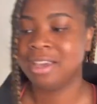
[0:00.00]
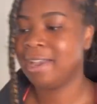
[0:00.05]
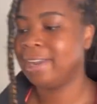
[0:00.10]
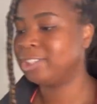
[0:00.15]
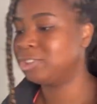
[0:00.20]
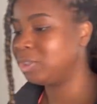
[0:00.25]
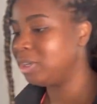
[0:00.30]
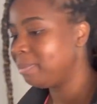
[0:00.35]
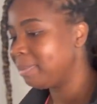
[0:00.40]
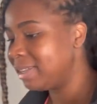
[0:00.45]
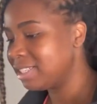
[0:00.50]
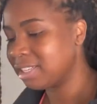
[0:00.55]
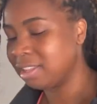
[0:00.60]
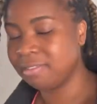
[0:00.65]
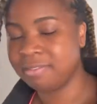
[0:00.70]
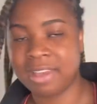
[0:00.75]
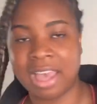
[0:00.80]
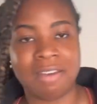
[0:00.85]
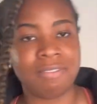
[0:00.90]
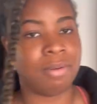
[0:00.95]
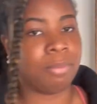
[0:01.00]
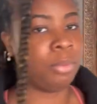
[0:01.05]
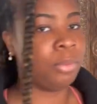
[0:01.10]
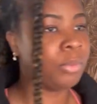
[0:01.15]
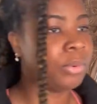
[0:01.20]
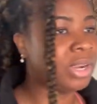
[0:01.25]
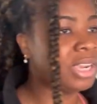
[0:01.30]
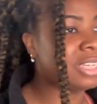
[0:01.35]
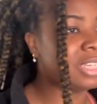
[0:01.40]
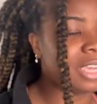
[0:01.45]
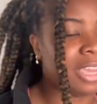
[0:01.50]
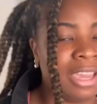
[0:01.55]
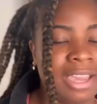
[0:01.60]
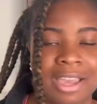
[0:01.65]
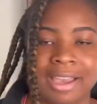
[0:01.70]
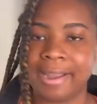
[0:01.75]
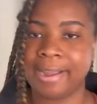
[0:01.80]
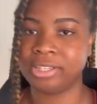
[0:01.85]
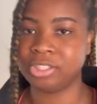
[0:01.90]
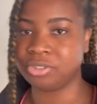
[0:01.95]
I treat myself. If I have a boring day,
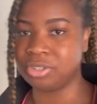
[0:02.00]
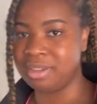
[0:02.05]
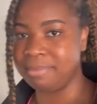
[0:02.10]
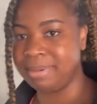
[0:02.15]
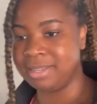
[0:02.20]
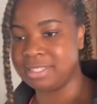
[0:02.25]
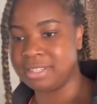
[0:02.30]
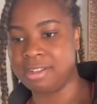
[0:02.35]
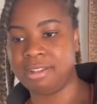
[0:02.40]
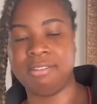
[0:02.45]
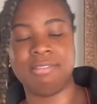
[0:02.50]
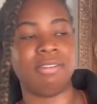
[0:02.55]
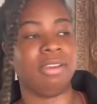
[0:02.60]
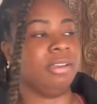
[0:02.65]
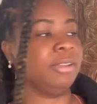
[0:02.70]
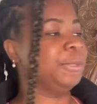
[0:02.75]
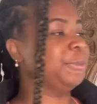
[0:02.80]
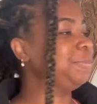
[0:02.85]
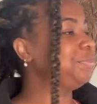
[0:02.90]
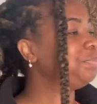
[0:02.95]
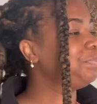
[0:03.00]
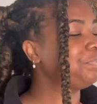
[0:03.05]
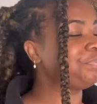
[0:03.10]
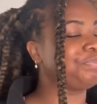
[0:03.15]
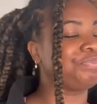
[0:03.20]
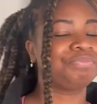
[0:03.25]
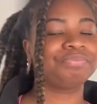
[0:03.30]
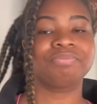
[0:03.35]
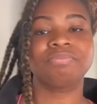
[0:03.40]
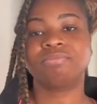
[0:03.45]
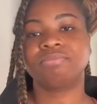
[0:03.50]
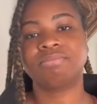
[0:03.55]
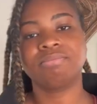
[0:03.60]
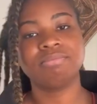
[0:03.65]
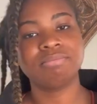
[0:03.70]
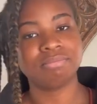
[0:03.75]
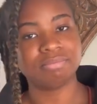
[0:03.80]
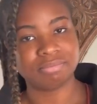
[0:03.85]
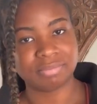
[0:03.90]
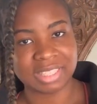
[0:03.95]
I treat myself.
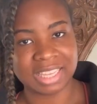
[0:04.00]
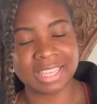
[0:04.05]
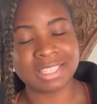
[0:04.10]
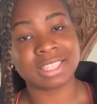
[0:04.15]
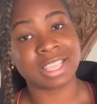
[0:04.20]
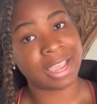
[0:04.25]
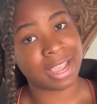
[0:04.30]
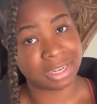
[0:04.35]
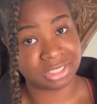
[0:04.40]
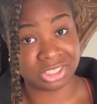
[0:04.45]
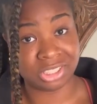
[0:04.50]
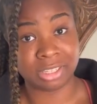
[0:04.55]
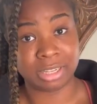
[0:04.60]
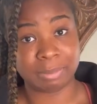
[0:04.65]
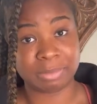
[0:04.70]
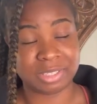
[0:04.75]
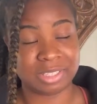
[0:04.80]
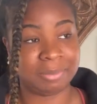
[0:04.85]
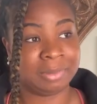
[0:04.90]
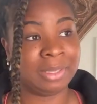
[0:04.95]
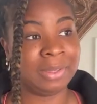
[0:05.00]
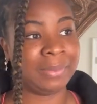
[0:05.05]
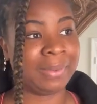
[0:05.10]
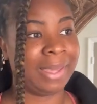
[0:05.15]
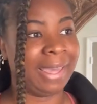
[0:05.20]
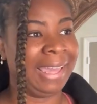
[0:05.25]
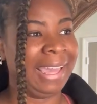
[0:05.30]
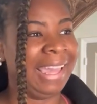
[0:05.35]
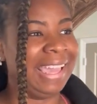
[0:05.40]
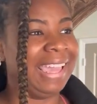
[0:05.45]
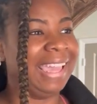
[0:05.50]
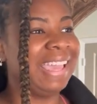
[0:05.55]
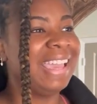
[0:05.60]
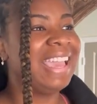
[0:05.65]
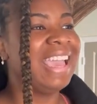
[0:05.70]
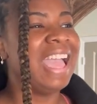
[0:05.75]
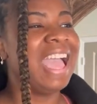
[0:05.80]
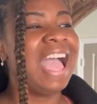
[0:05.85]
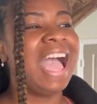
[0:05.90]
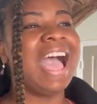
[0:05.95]
It's catching up to me, okay?
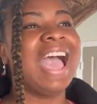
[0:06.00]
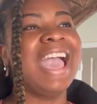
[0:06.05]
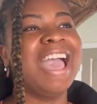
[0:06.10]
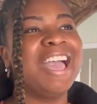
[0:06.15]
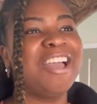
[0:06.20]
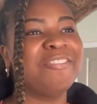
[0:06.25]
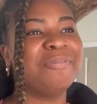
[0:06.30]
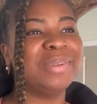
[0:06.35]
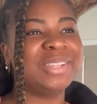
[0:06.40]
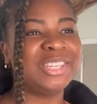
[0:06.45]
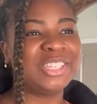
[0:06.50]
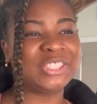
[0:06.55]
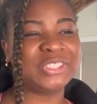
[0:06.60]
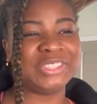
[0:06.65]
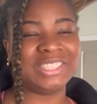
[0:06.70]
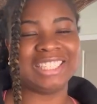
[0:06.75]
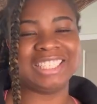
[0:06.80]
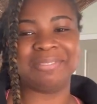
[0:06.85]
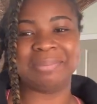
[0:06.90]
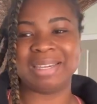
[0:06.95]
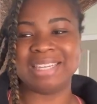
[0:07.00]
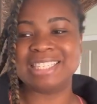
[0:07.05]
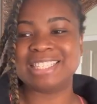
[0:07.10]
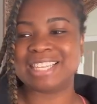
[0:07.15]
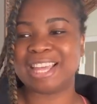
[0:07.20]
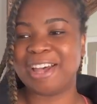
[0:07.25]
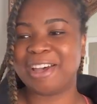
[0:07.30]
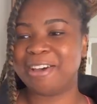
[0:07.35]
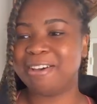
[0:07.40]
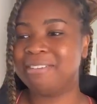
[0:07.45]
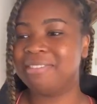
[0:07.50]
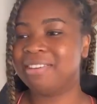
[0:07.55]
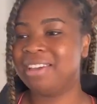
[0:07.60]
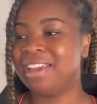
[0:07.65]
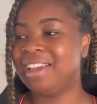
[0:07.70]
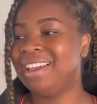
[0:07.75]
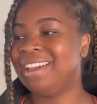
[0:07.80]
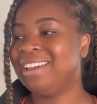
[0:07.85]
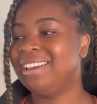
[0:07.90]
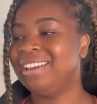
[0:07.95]
I have been treating myself
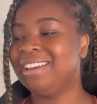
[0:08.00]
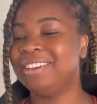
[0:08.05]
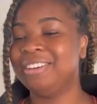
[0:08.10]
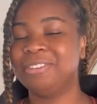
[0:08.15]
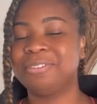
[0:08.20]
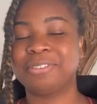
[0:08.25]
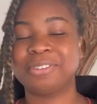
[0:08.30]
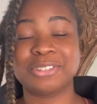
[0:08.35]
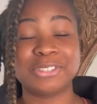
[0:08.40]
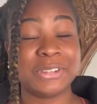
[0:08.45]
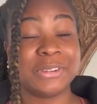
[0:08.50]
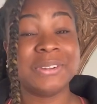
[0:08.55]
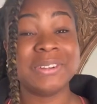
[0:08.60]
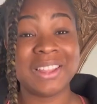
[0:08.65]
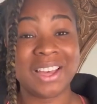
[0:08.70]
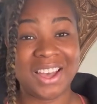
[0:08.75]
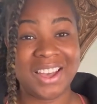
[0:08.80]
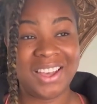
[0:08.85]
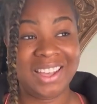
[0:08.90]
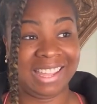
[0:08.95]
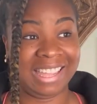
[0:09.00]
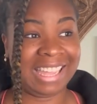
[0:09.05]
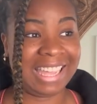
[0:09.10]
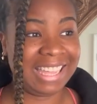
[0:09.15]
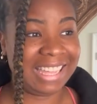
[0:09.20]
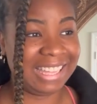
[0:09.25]
for so long.